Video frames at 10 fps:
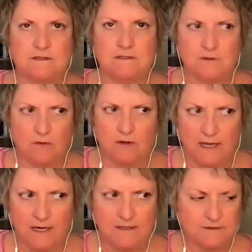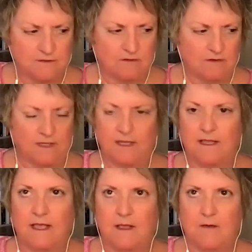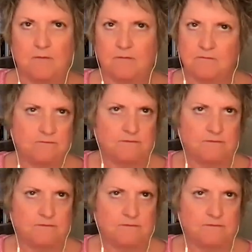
soul guided journaling came